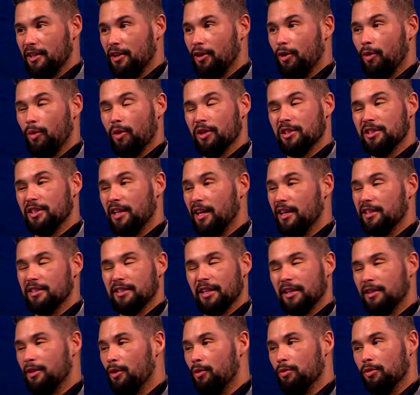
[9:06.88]
I know what's next.
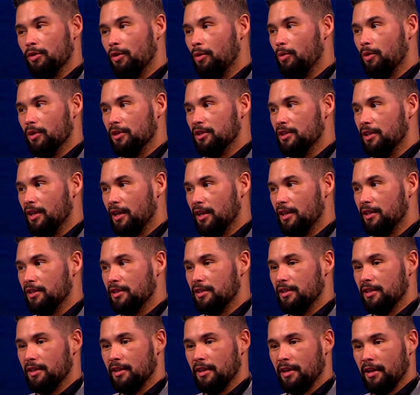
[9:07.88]
I don't know what's
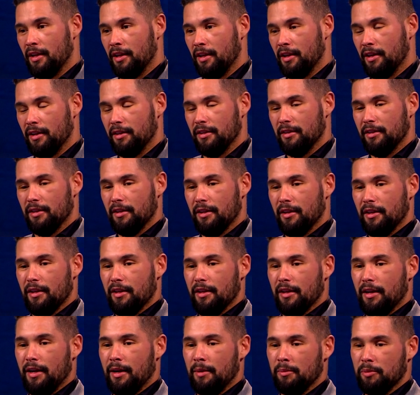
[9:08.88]
next. Uh,
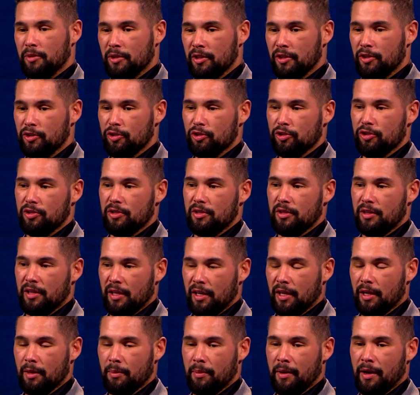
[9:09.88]
I'm going to just
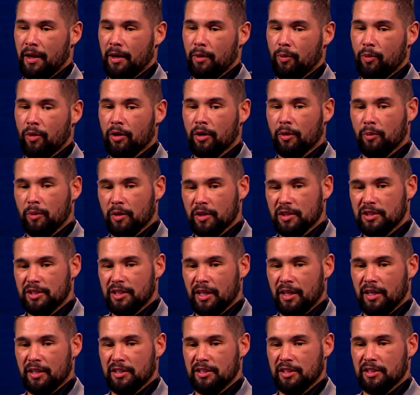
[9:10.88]
think about it. What I will
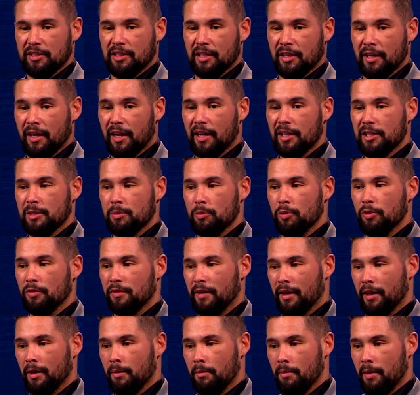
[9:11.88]
say is, is the next move
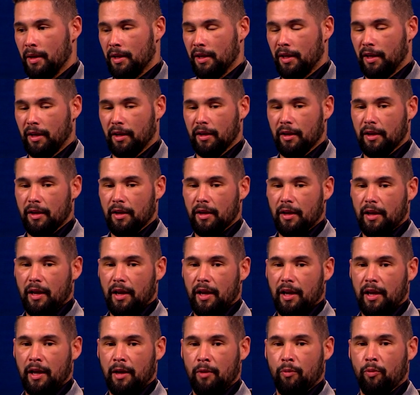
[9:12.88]
that I make,
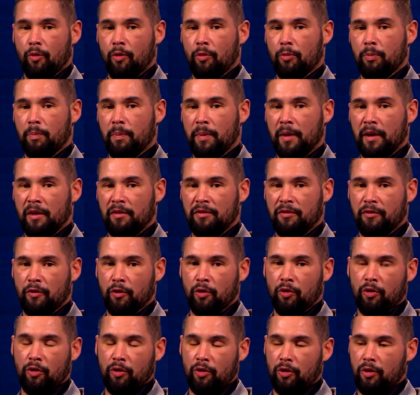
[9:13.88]
it won't be
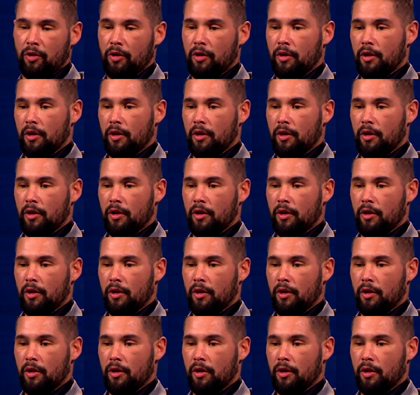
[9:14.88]
for,